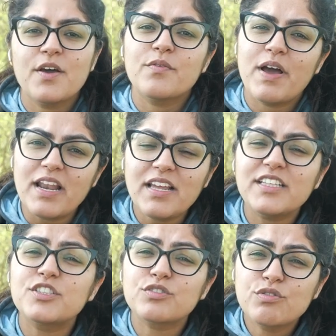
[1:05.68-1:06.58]
Well,
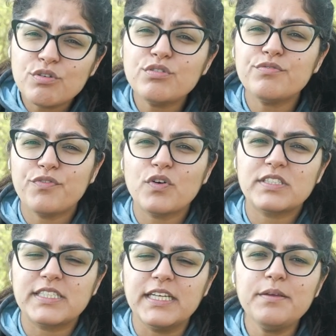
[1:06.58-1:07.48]
it's good to
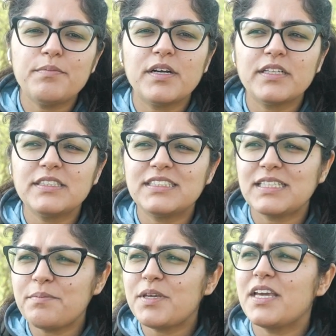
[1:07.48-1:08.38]
foresee, but in
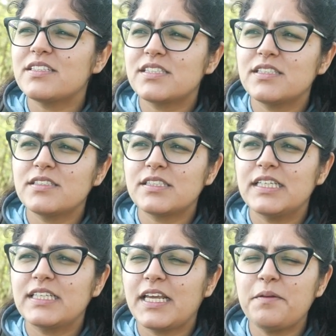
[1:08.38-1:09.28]
some cases
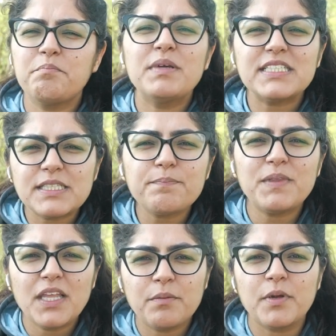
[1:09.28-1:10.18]
it can mess up
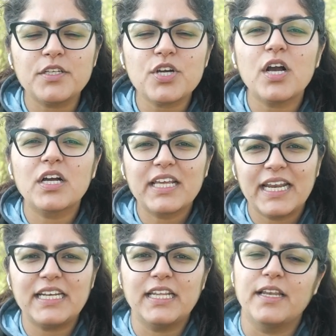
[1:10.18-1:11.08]
the image a
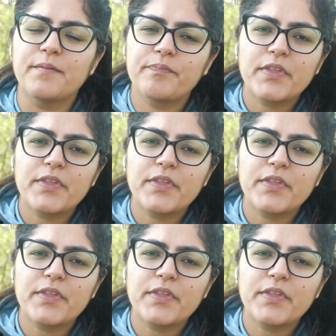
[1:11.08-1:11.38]
great deal.